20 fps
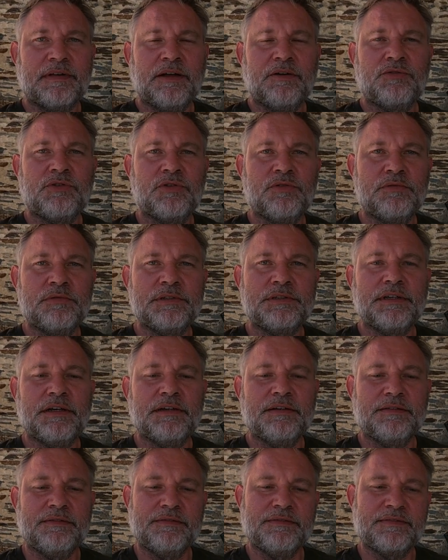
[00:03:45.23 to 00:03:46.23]
How cool was
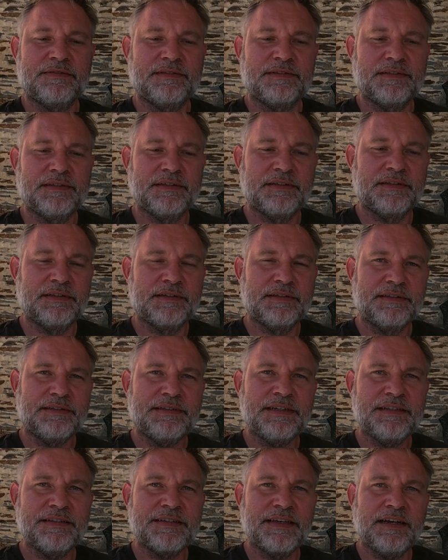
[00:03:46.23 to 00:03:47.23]
that?
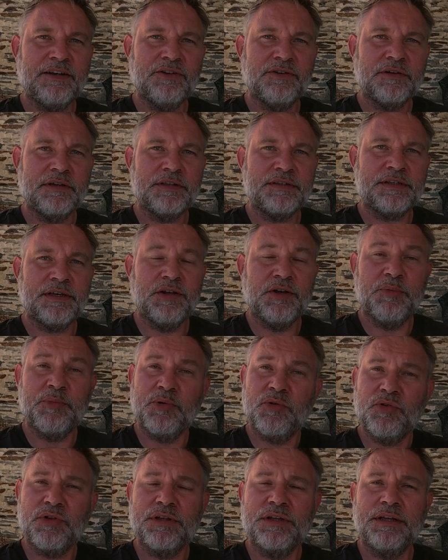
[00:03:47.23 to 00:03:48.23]
Didn't take long to set
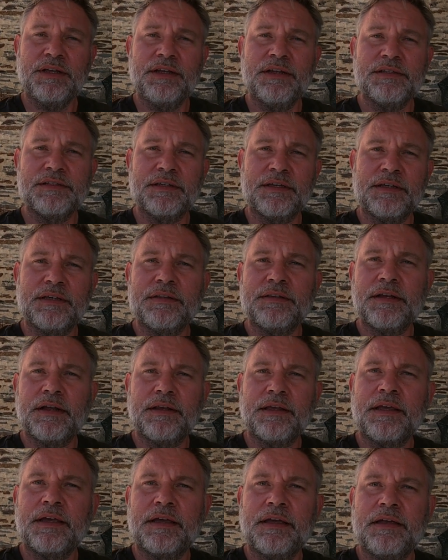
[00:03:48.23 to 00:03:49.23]
up. All you need is a
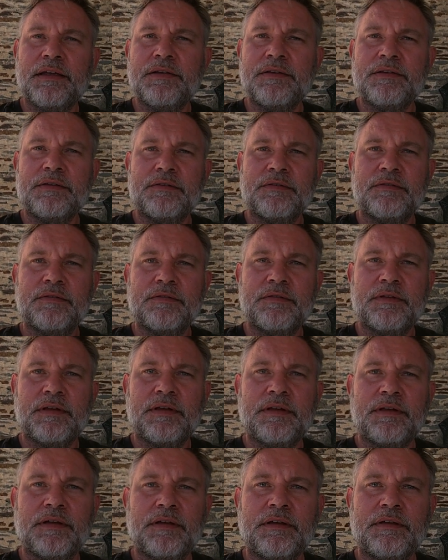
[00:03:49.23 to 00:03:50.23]
dedicated
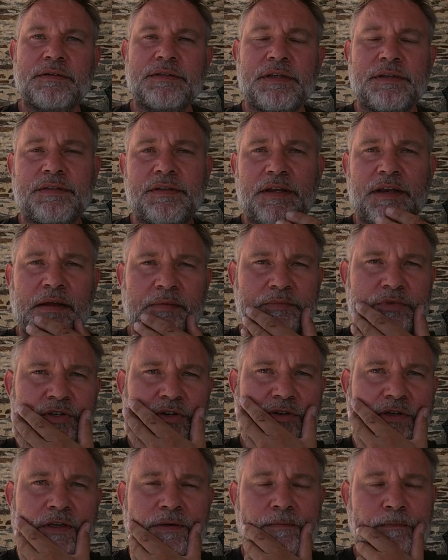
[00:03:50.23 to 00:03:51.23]
16 amp
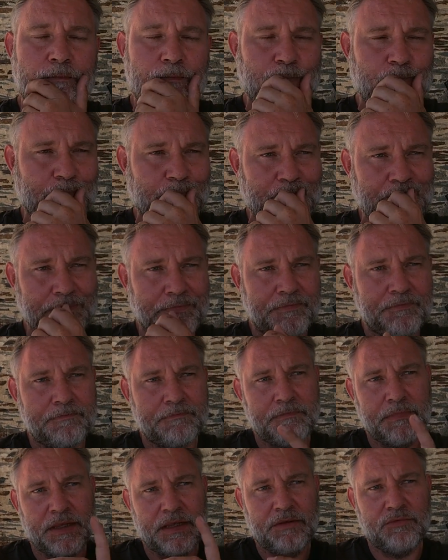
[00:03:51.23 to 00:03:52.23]
socket,
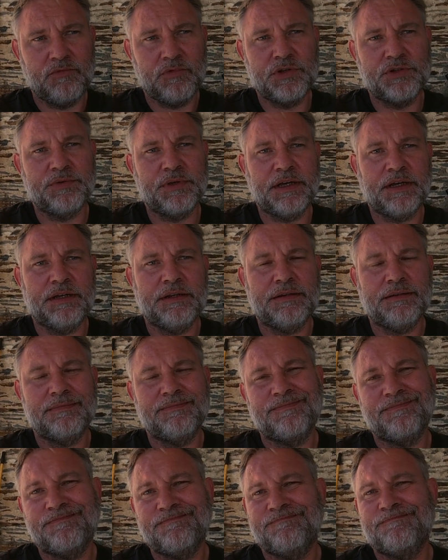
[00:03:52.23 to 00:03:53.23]
which we had.
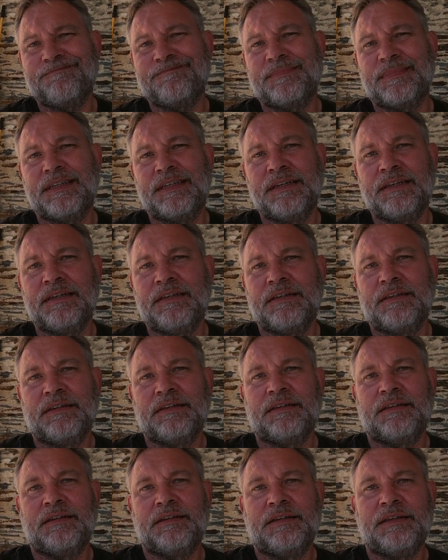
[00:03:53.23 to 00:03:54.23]

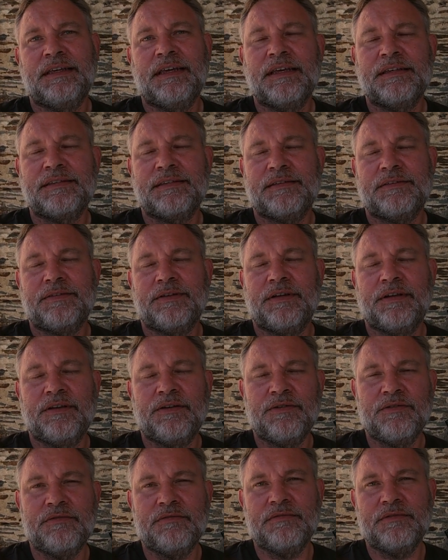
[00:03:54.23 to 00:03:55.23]
Yes, I
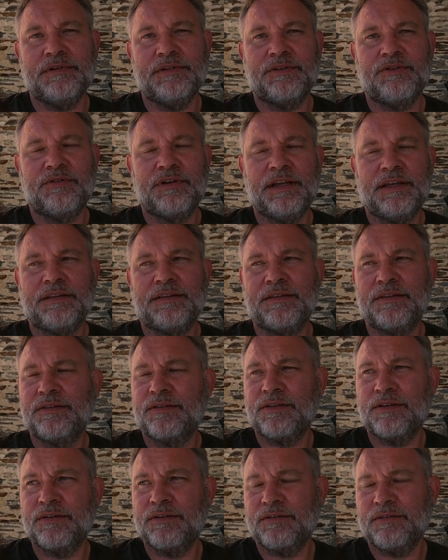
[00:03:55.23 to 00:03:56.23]
know it's connected
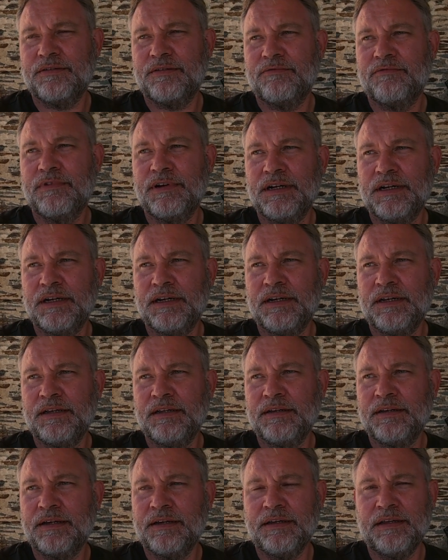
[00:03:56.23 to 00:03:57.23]
to that
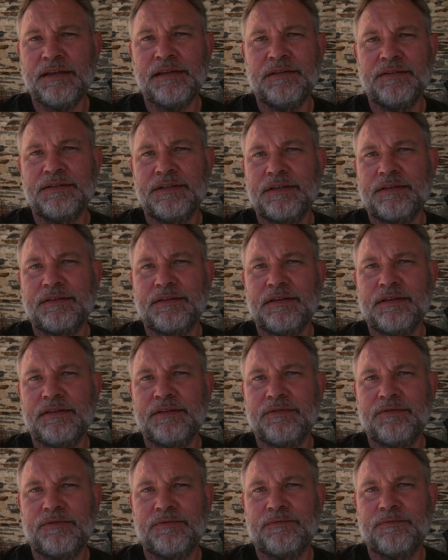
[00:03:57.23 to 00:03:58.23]
really
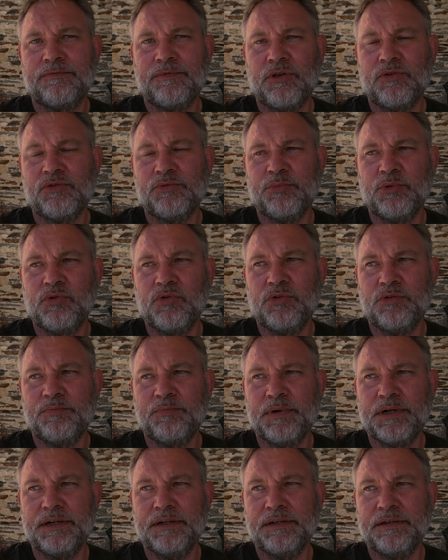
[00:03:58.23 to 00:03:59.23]
1960s fuse board,
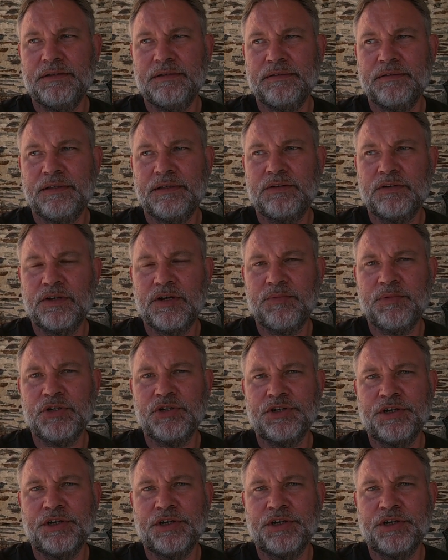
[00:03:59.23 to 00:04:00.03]
but it's going to be